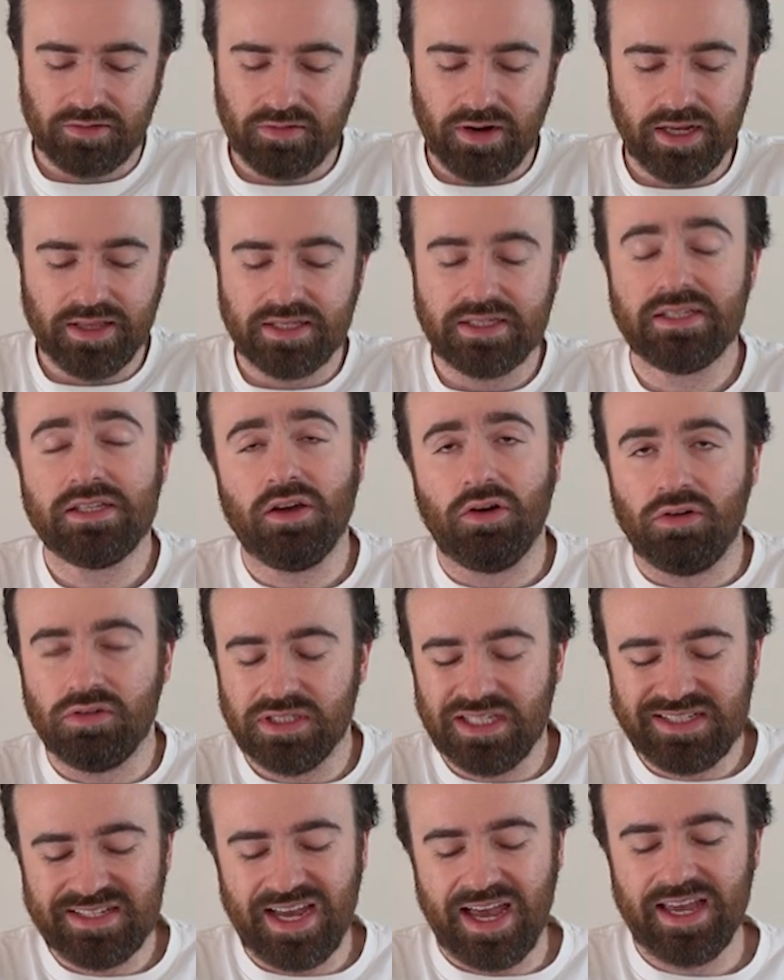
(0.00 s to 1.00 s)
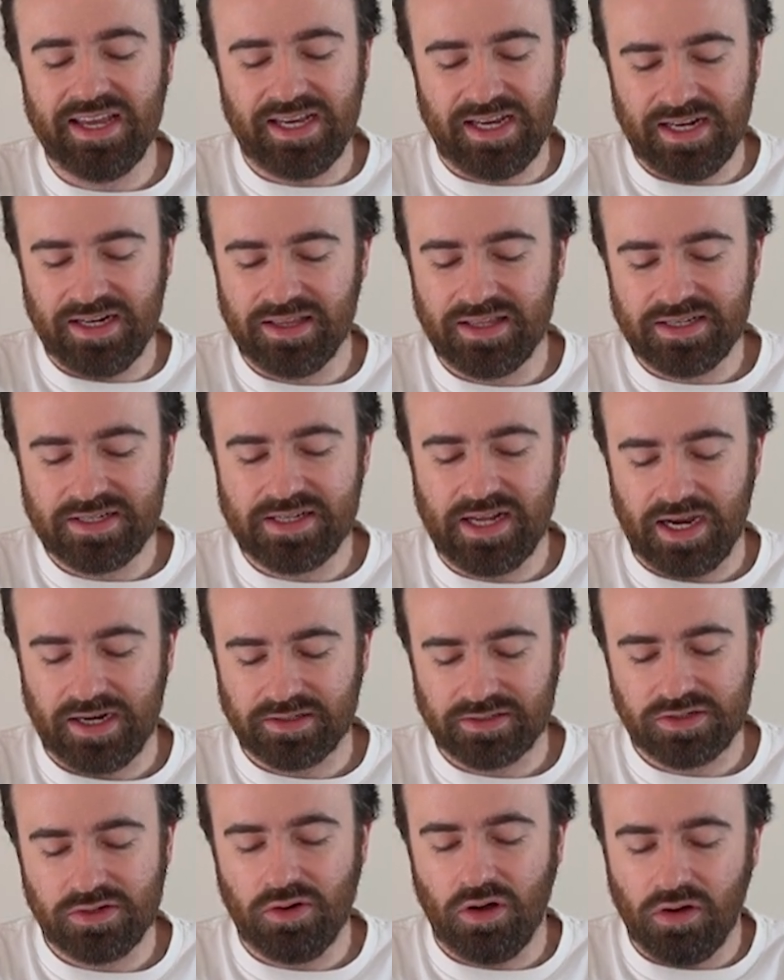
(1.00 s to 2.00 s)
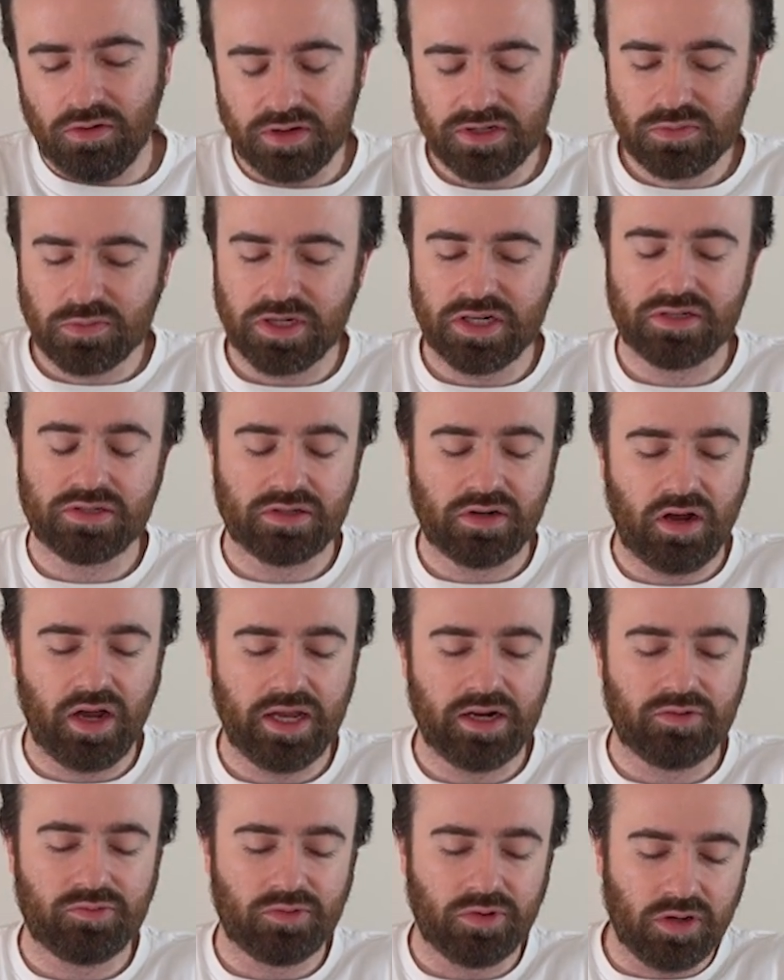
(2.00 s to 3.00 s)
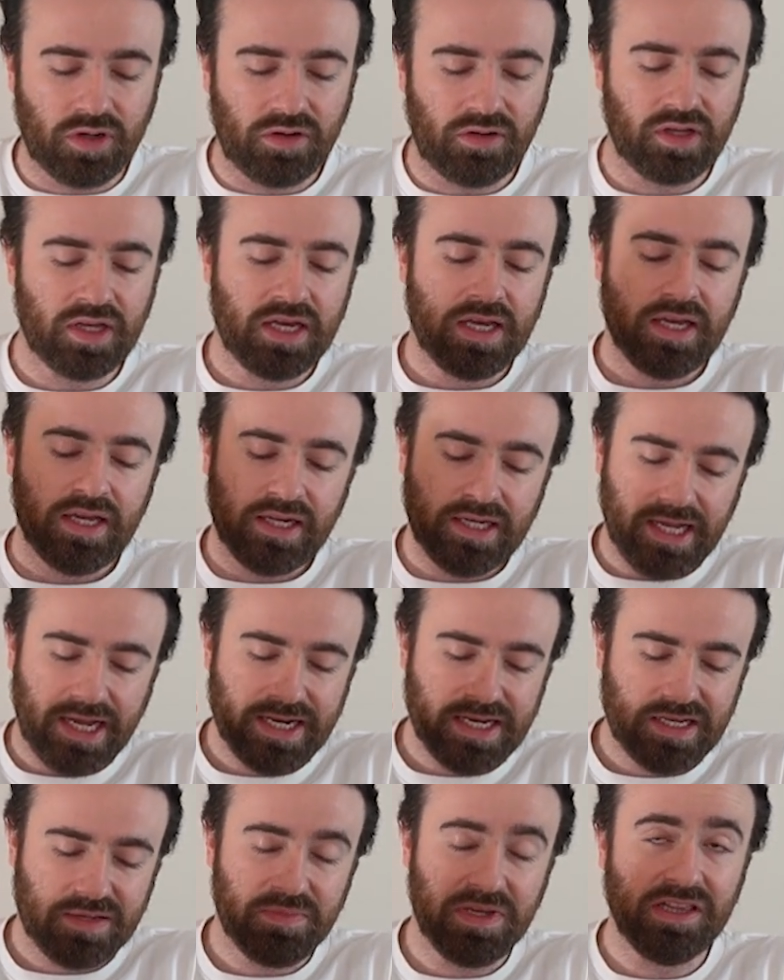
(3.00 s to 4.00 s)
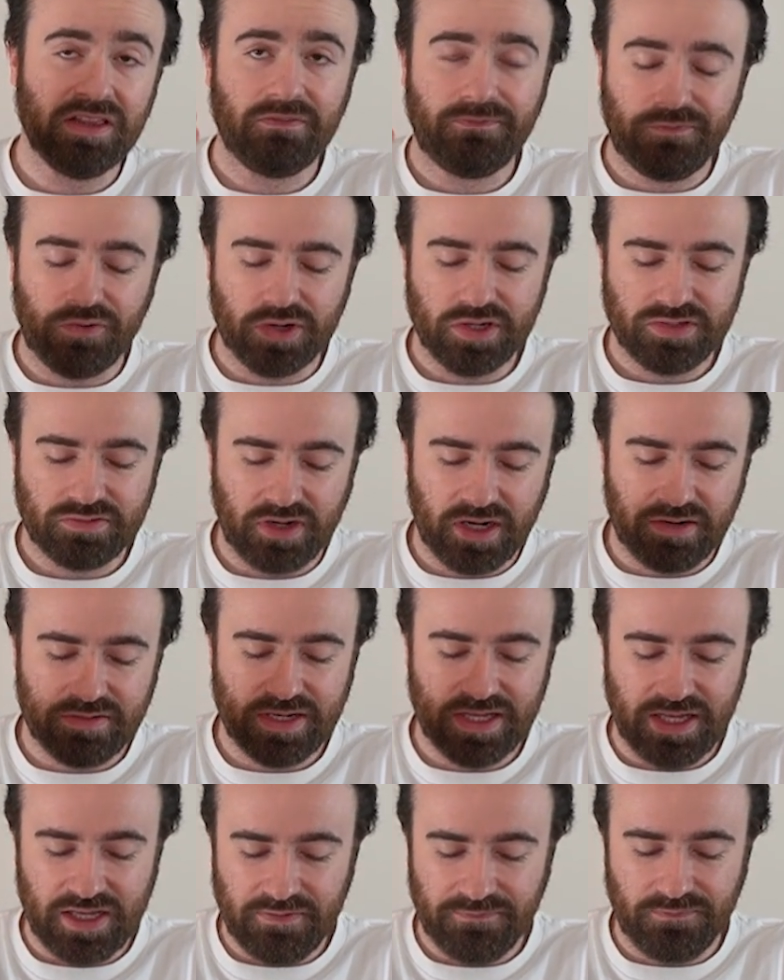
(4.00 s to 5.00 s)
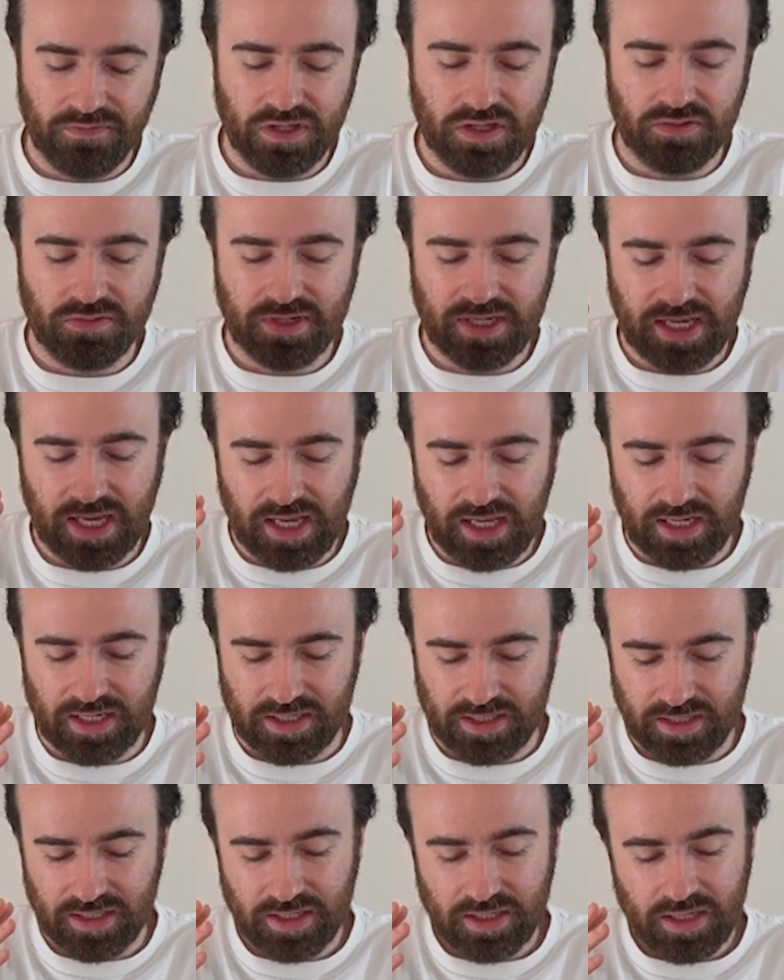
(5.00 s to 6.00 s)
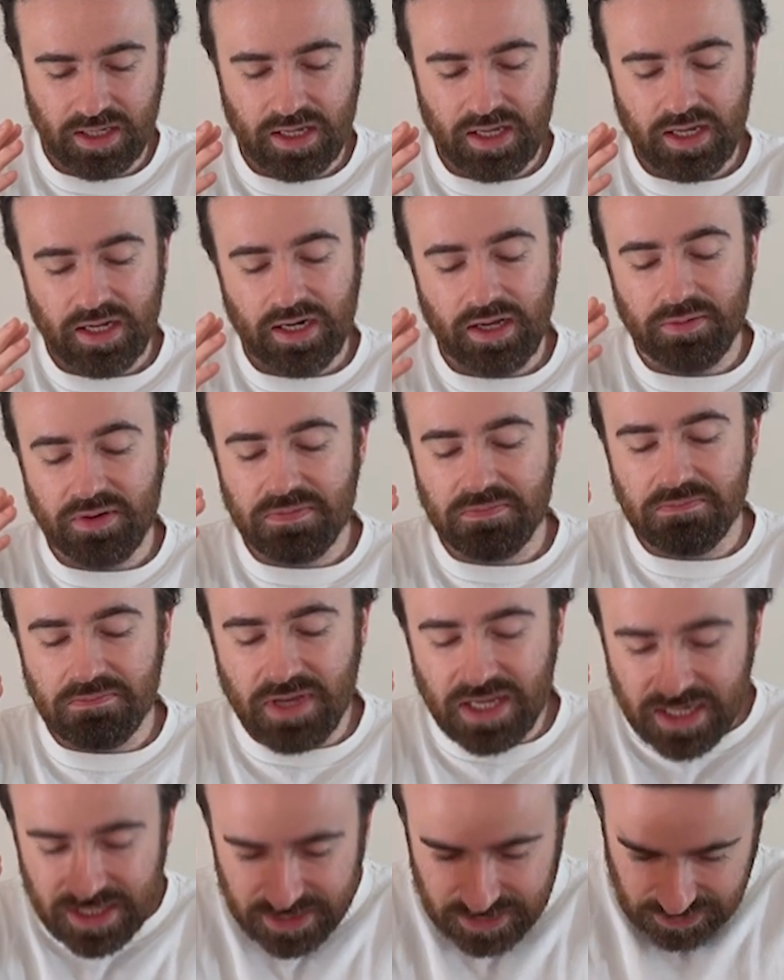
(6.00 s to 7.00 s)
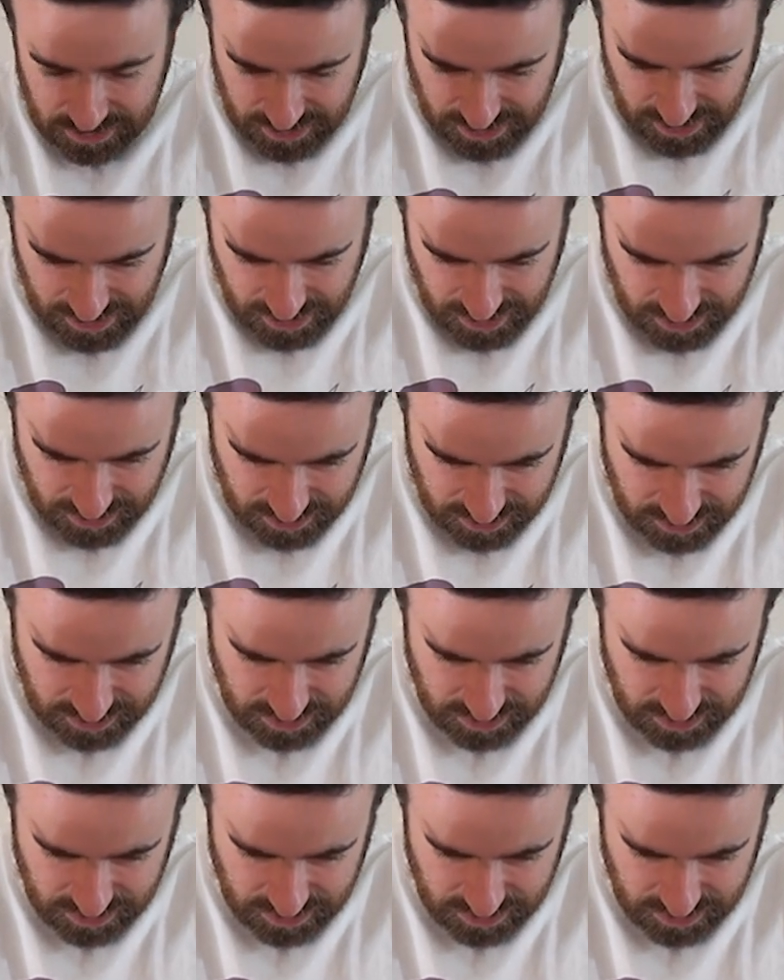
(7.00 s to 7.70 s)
right? This is the only tank in the deck, so you always want to try and roll and get him in the first round if you can. Now, admittedly,